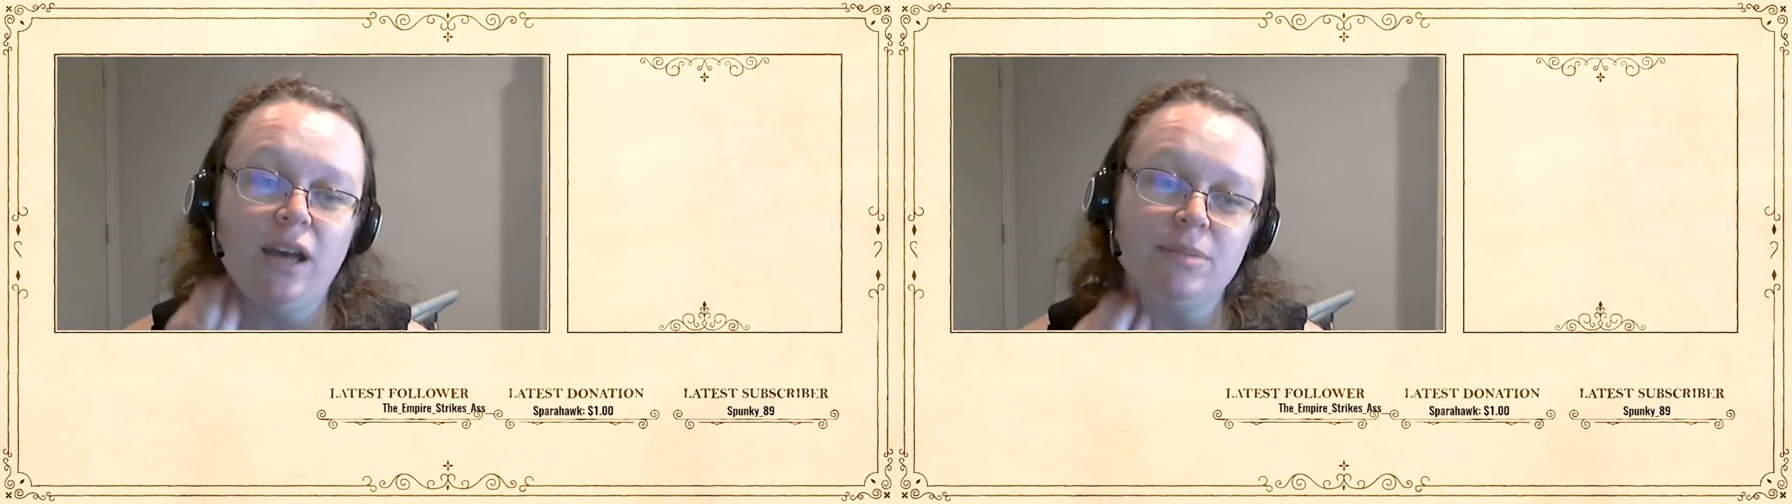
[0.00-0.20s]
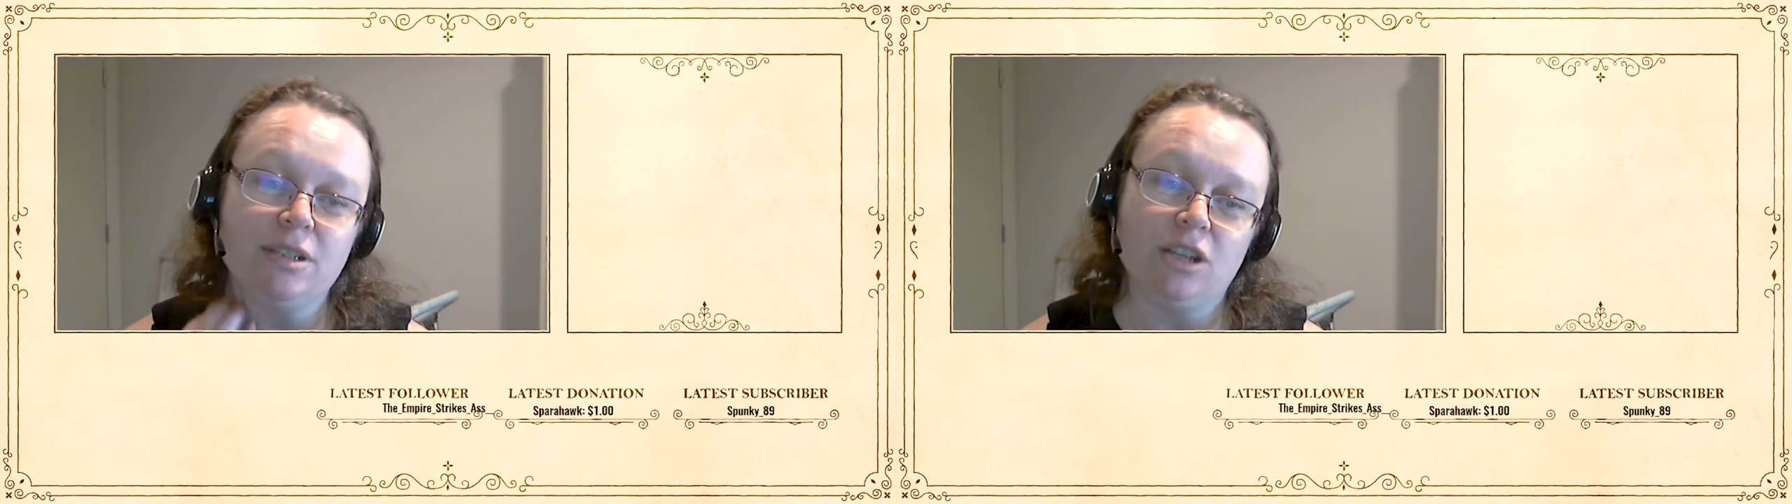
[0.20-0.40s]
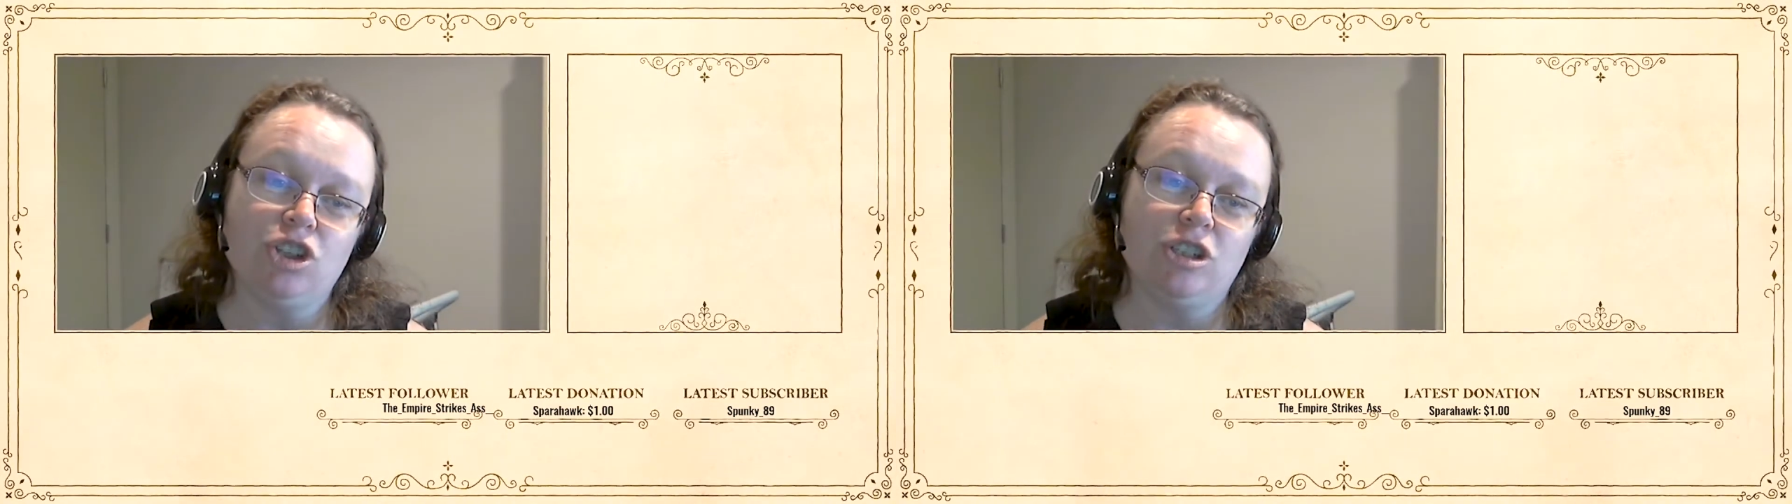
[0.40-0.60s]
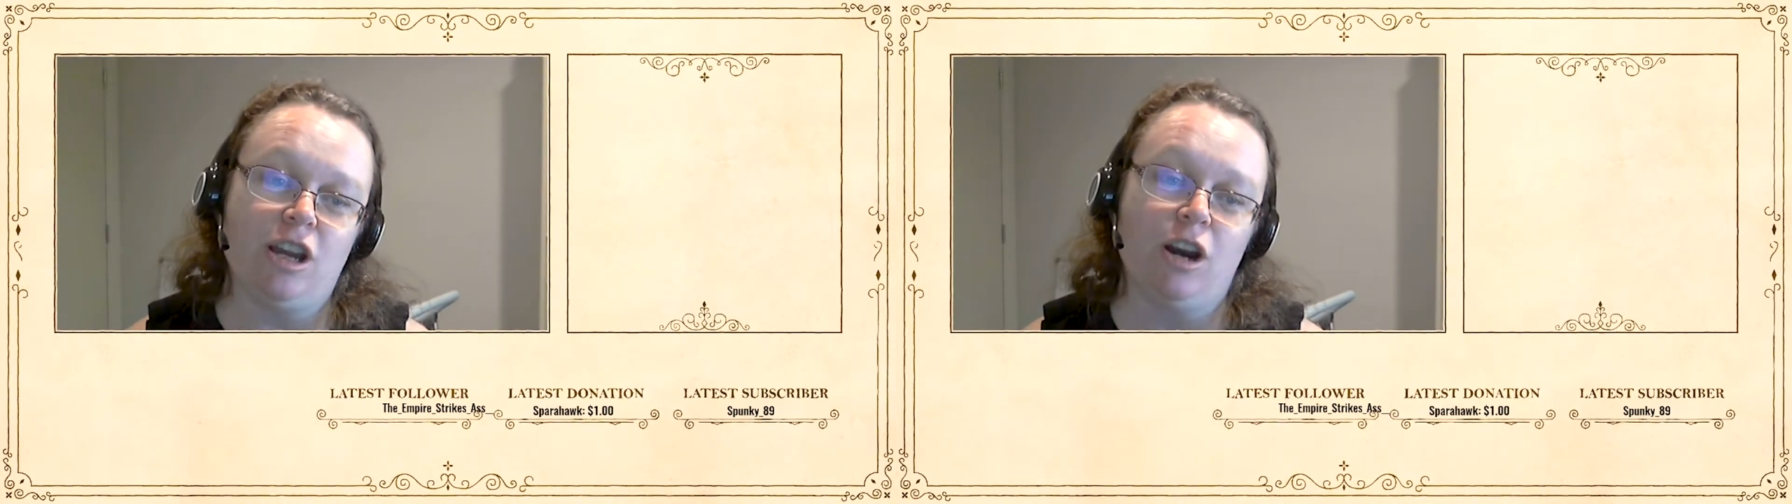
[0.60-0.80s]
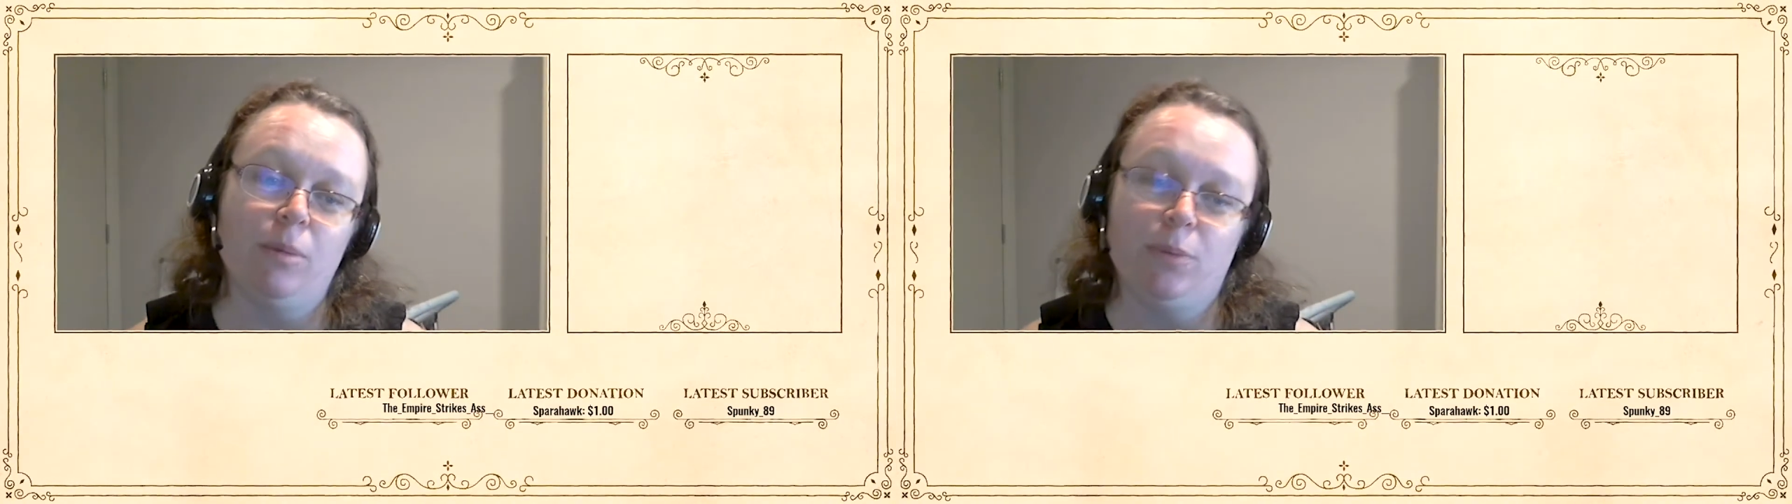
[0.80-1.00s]
I'm such a
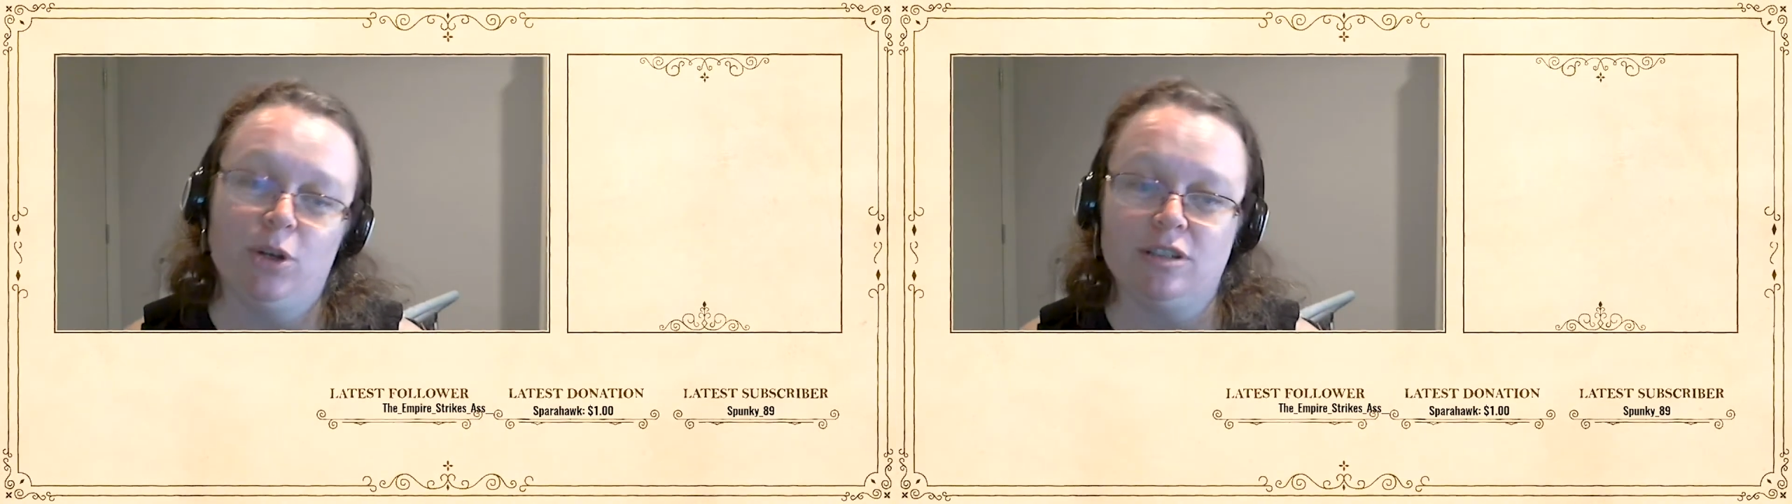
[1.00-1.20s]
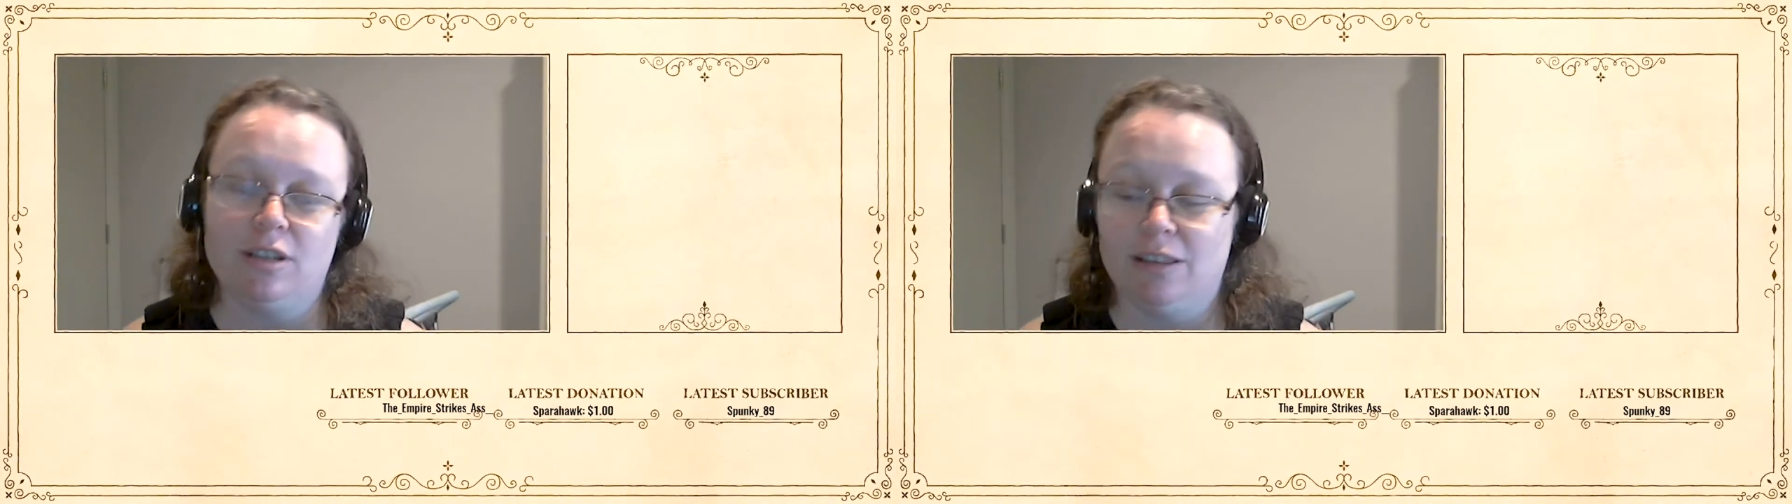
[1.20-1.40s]
terrible person.